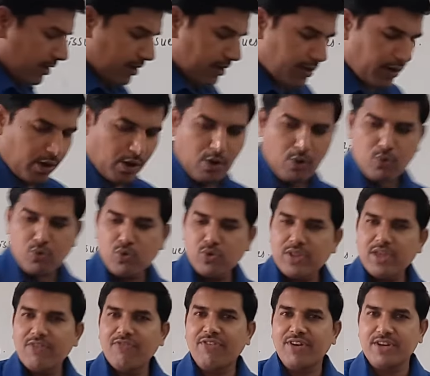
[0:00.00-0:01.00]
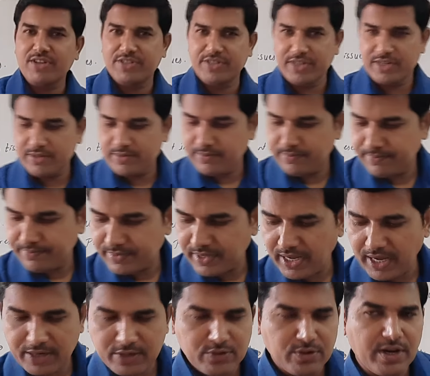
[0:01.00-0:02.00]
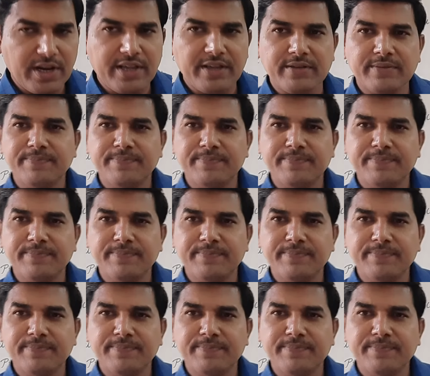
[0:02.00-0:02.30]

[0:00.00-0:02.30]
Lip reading: Now how do they function actually?